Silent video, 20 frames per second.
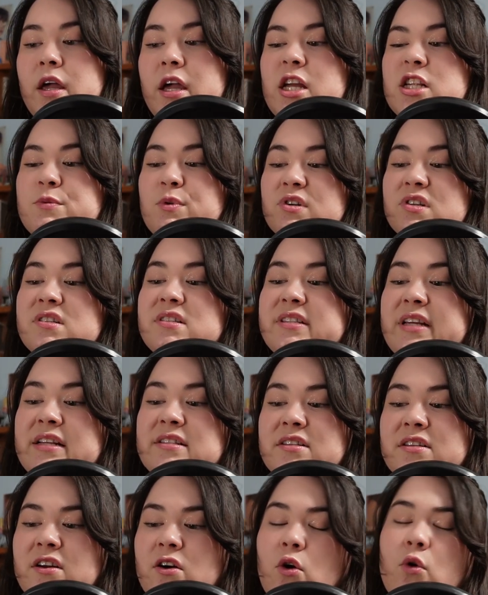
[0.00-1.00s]
Each person
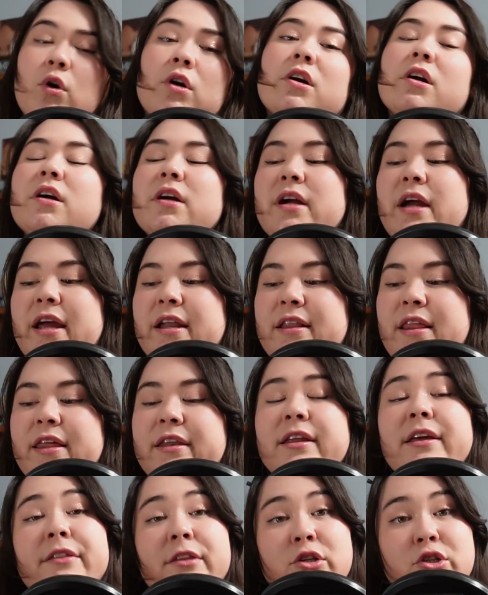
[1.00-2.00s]
stands in a corner, and
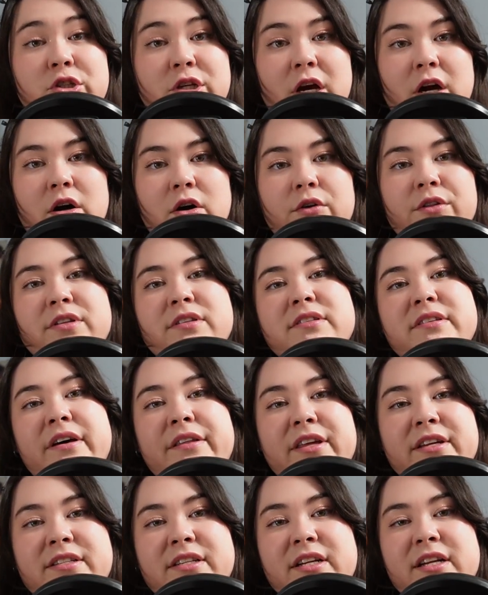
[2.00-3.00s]
then in the show, this is how
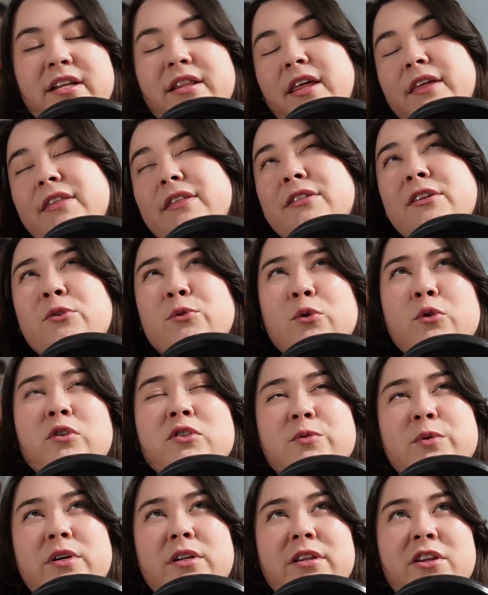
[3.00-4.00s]
they did it. I think the
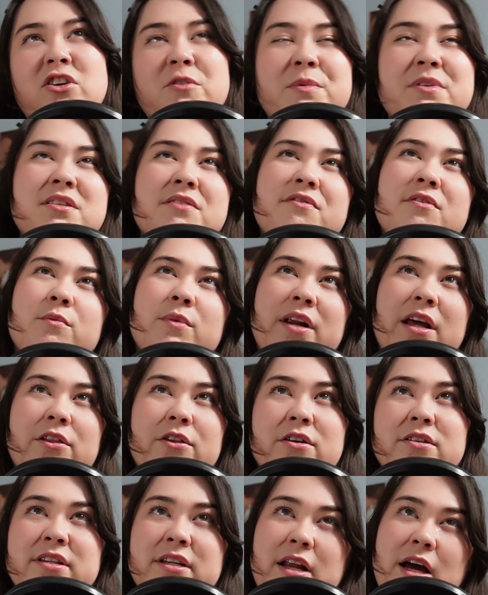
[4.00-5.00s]
rules were a little bit different when I
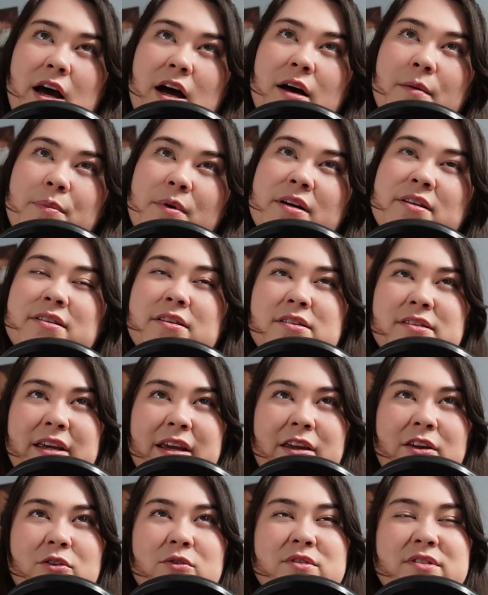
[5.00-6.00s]
looked it up because it's
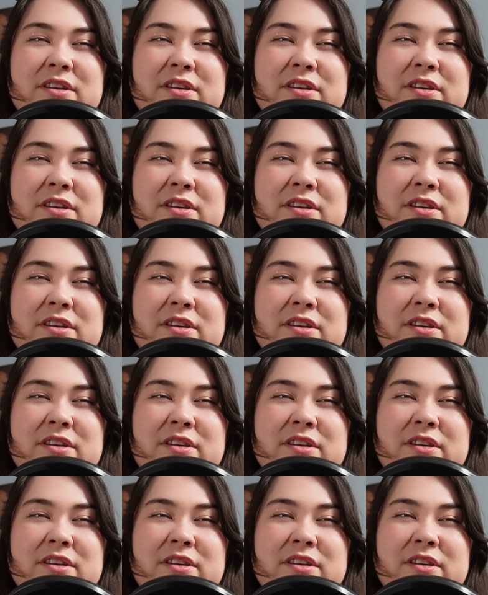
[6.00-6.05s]
like you